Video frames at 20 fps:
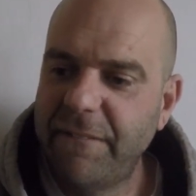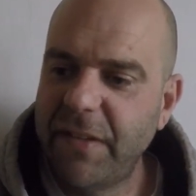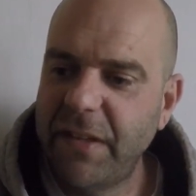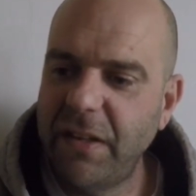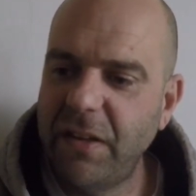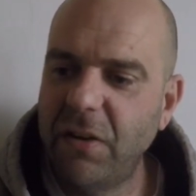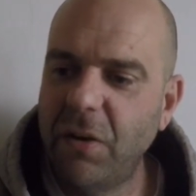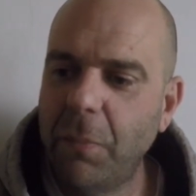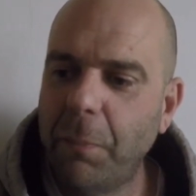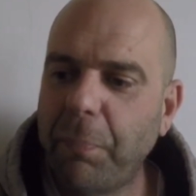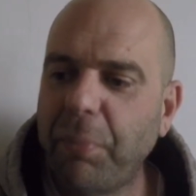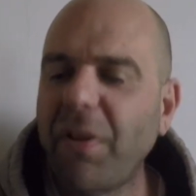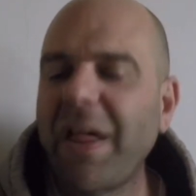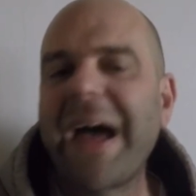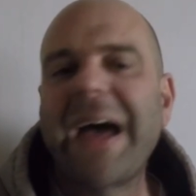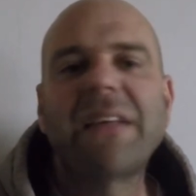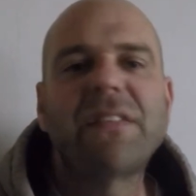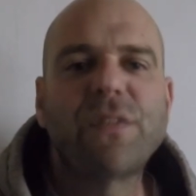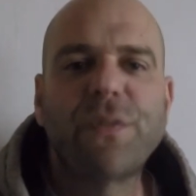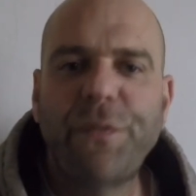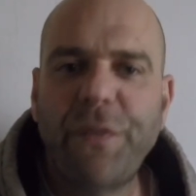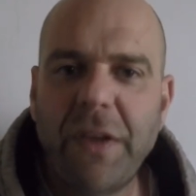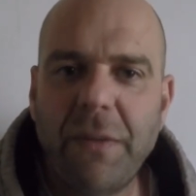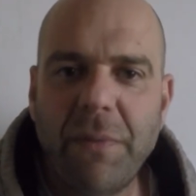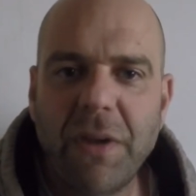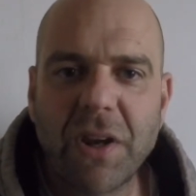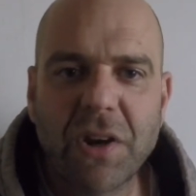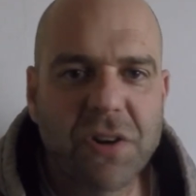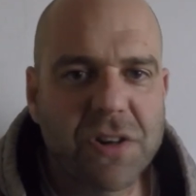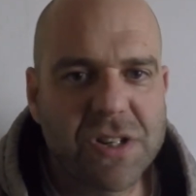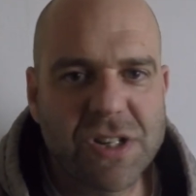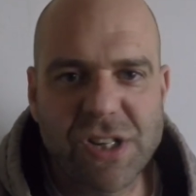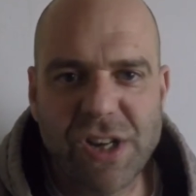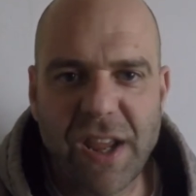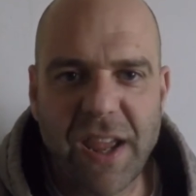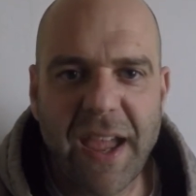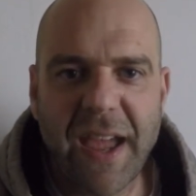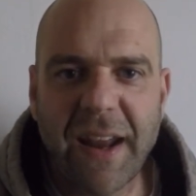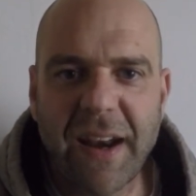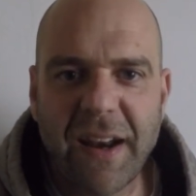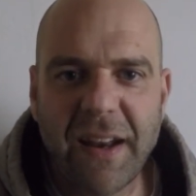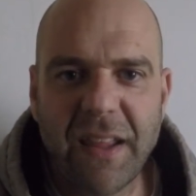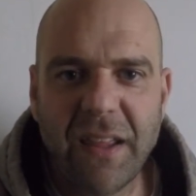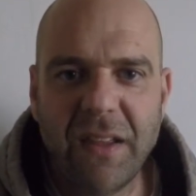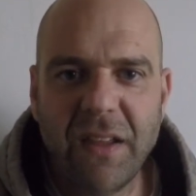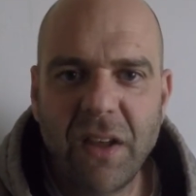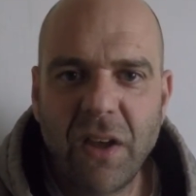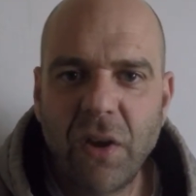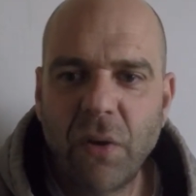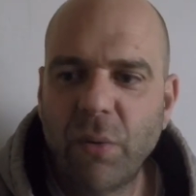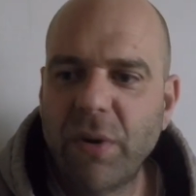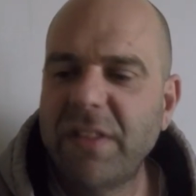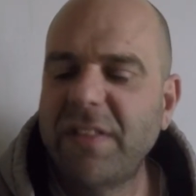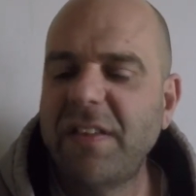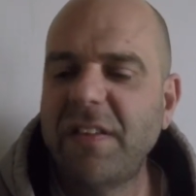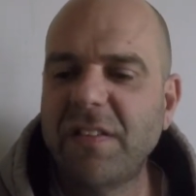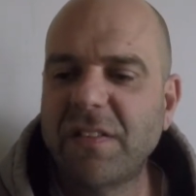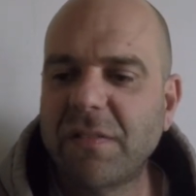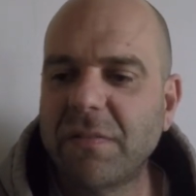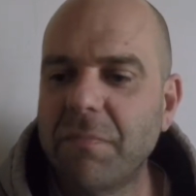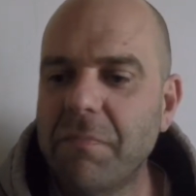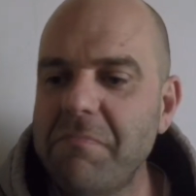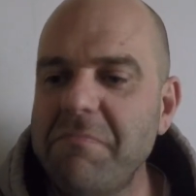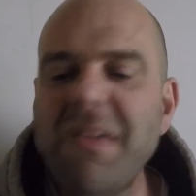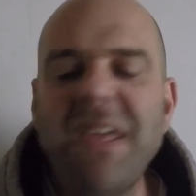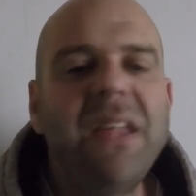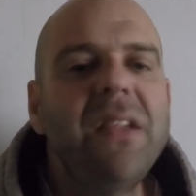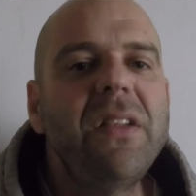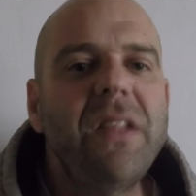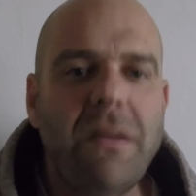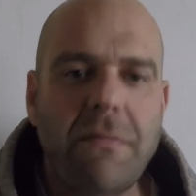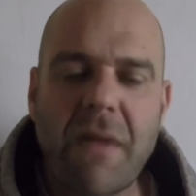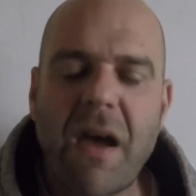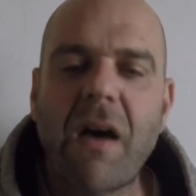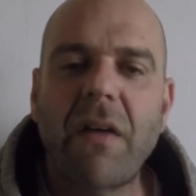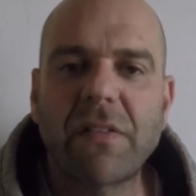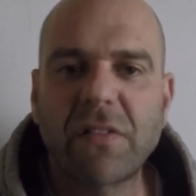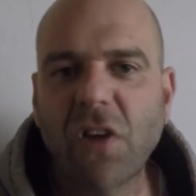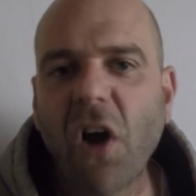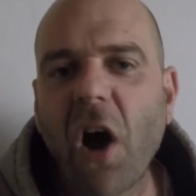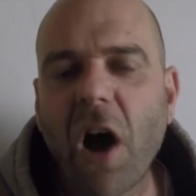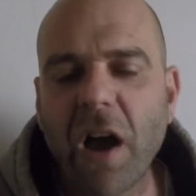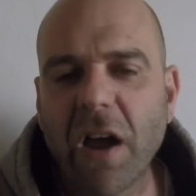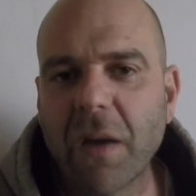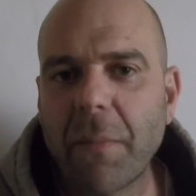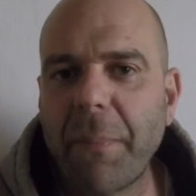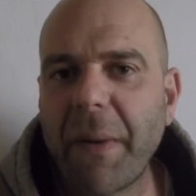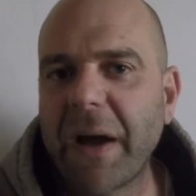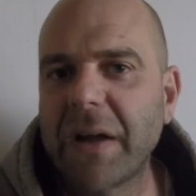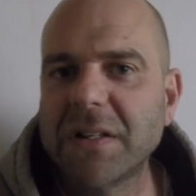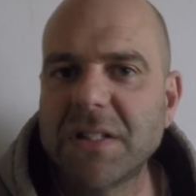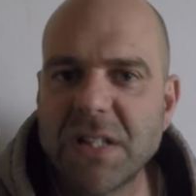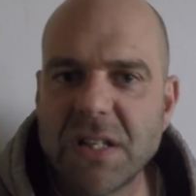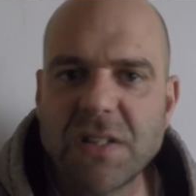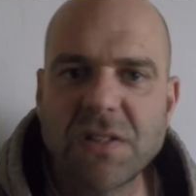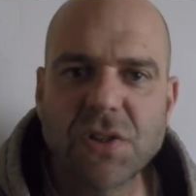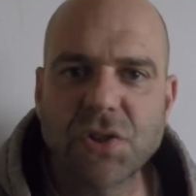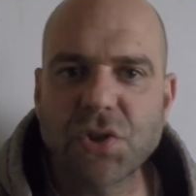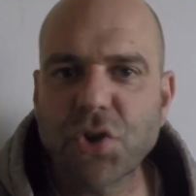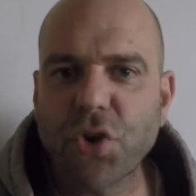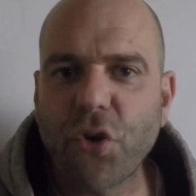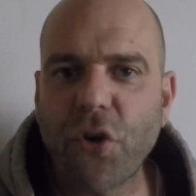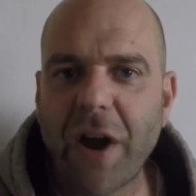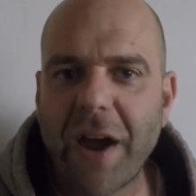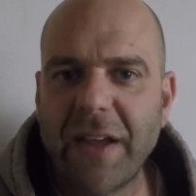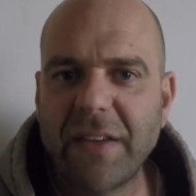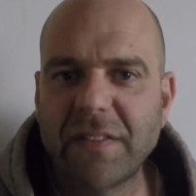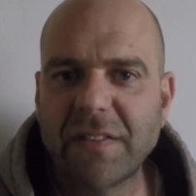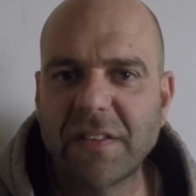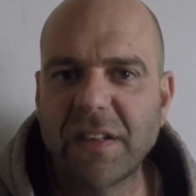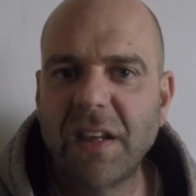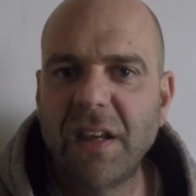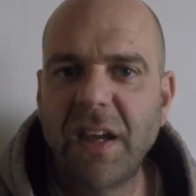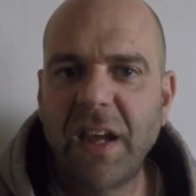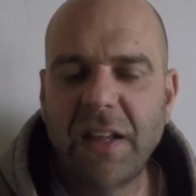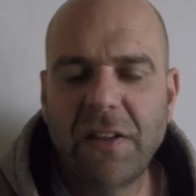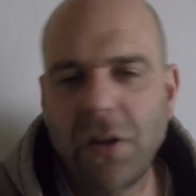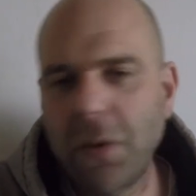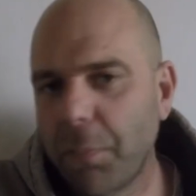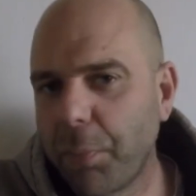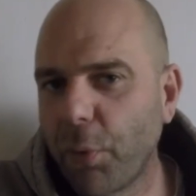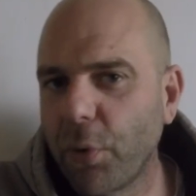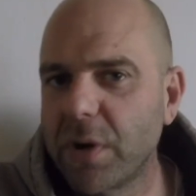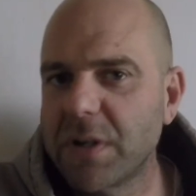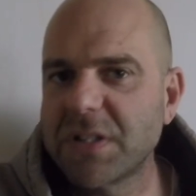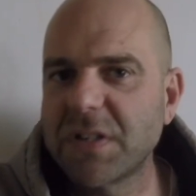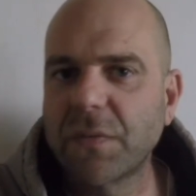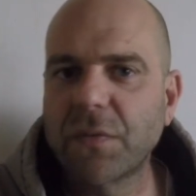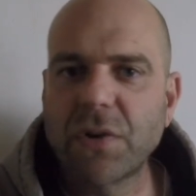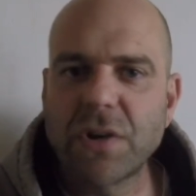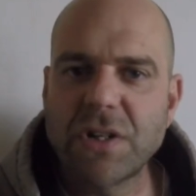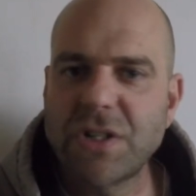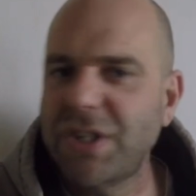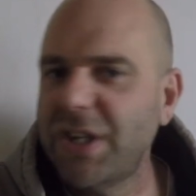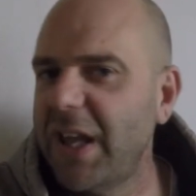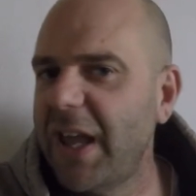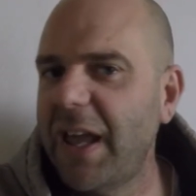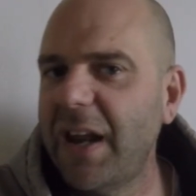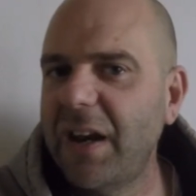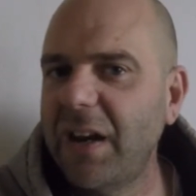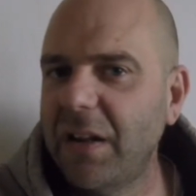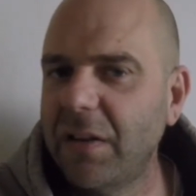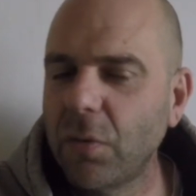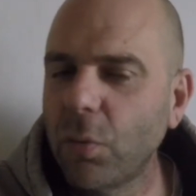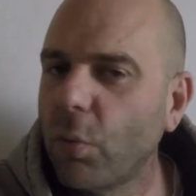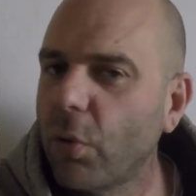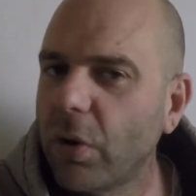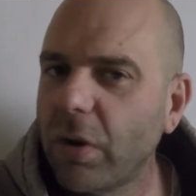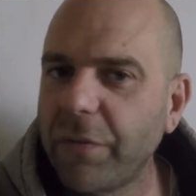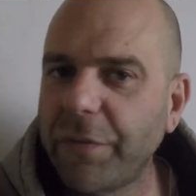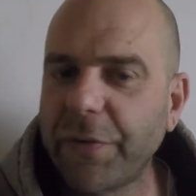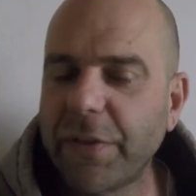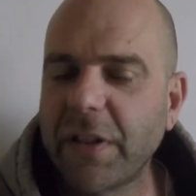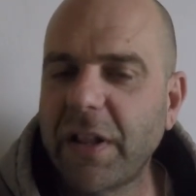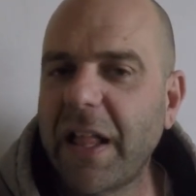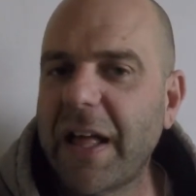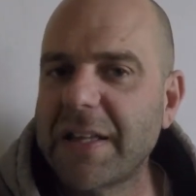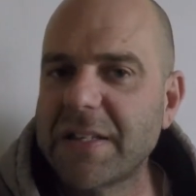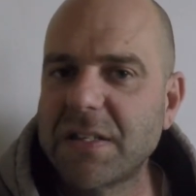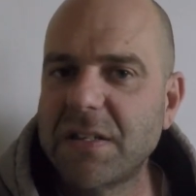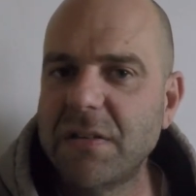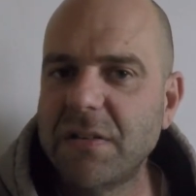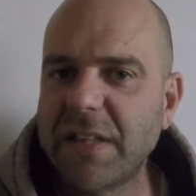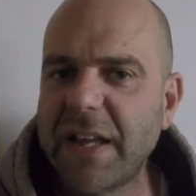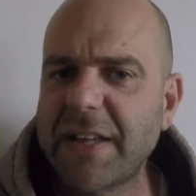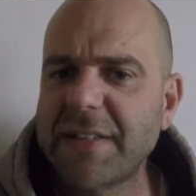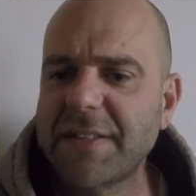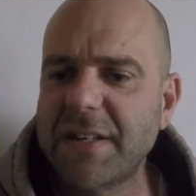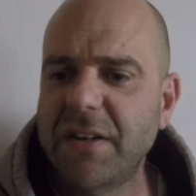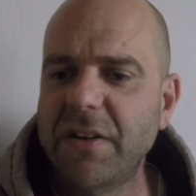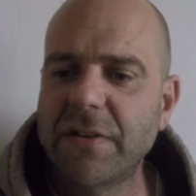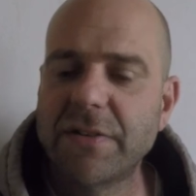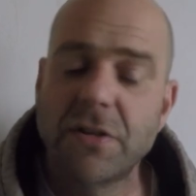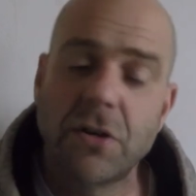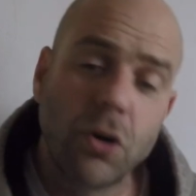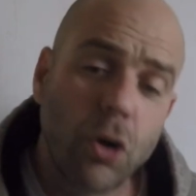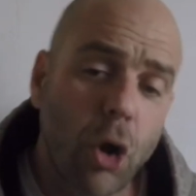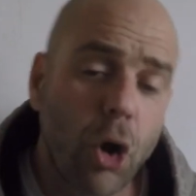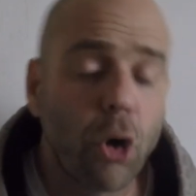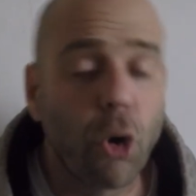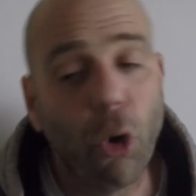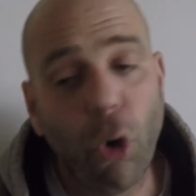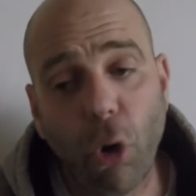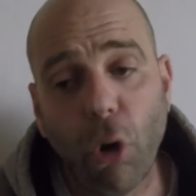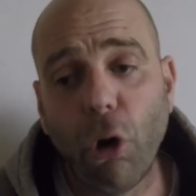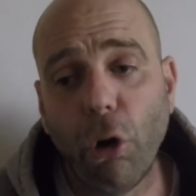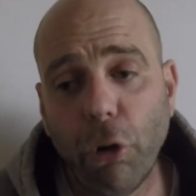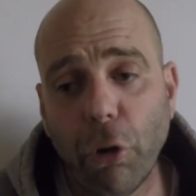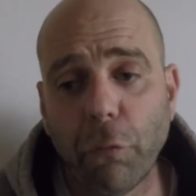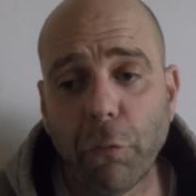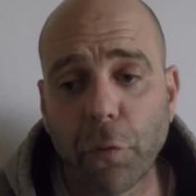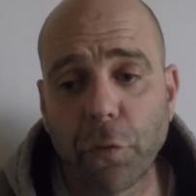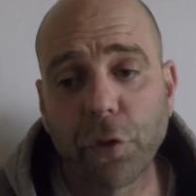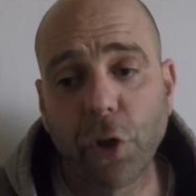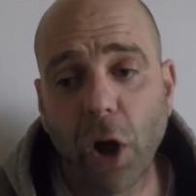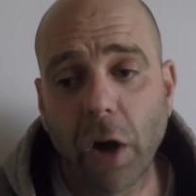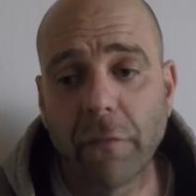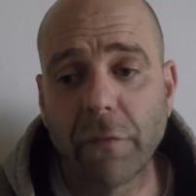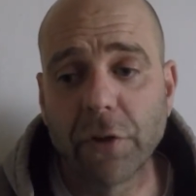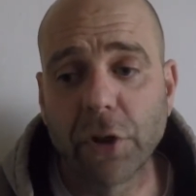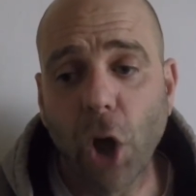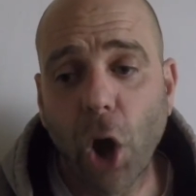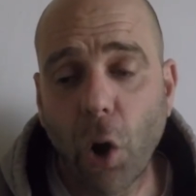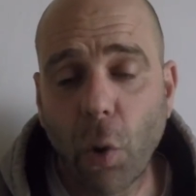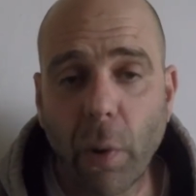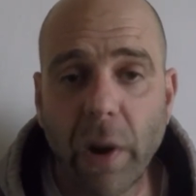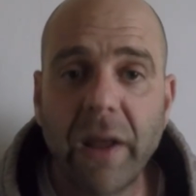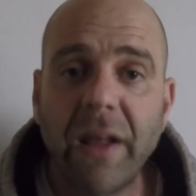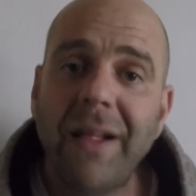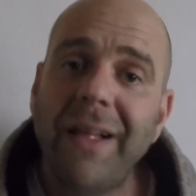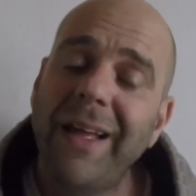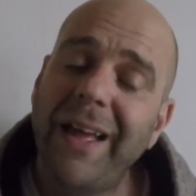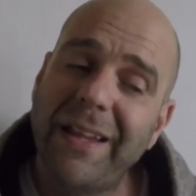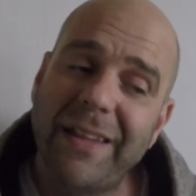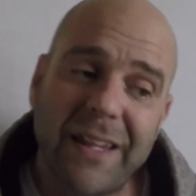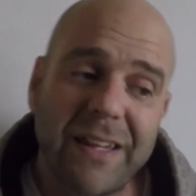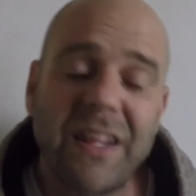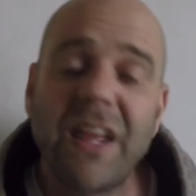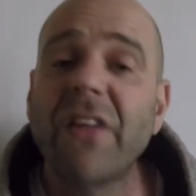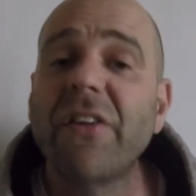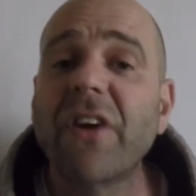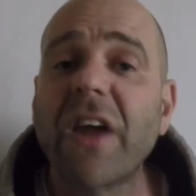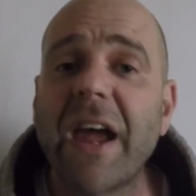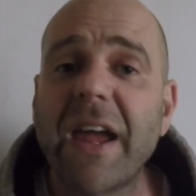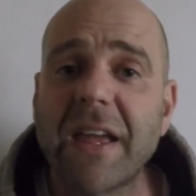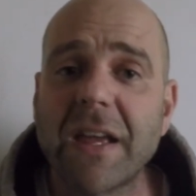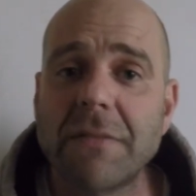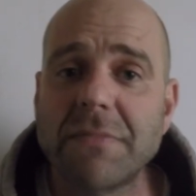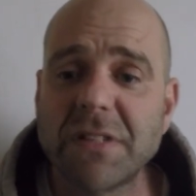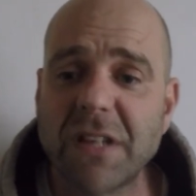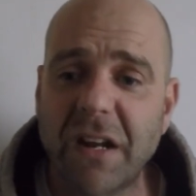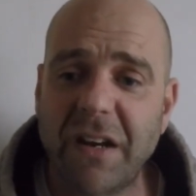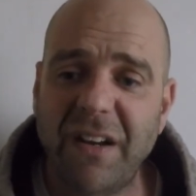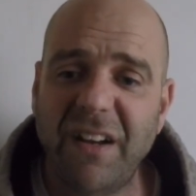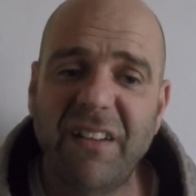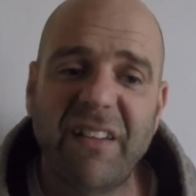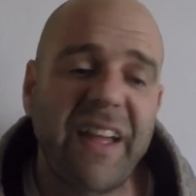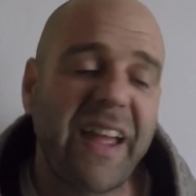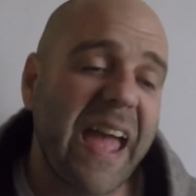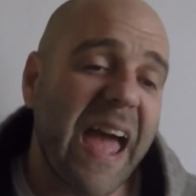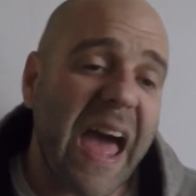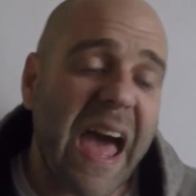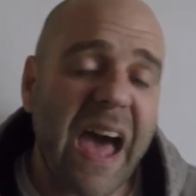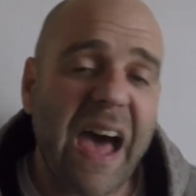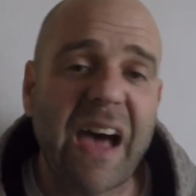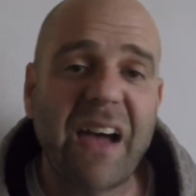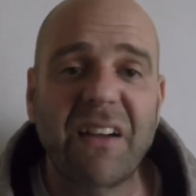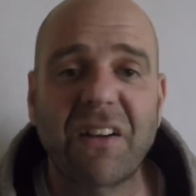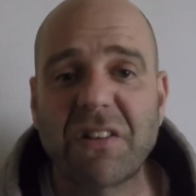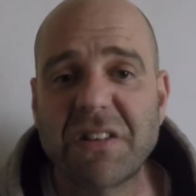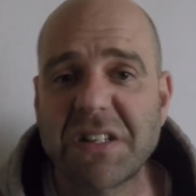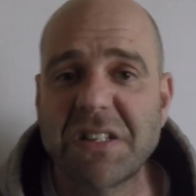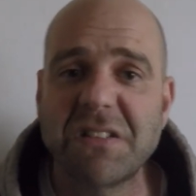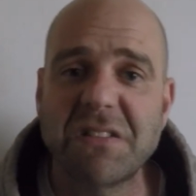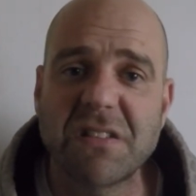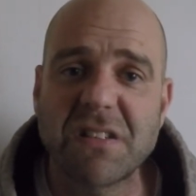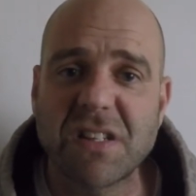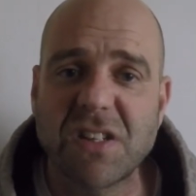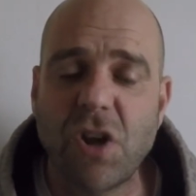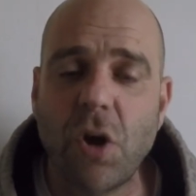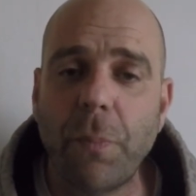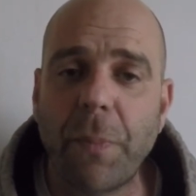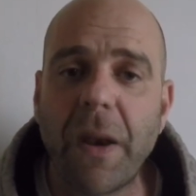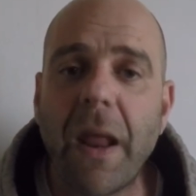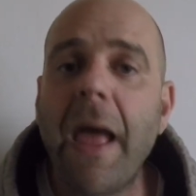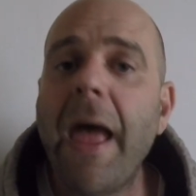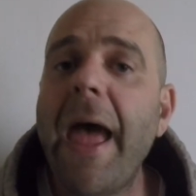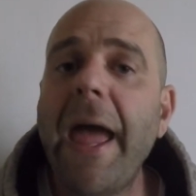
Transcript: you know, blaspheming Christianity with his mealy-mouthed talk about Jesus Christ and the importance of Christianity in the world for the last 2,000 years, and you're like, oh, I never thought of it that way. And then the other guy comes on, and you're like, ha-ha, Christians are stupid.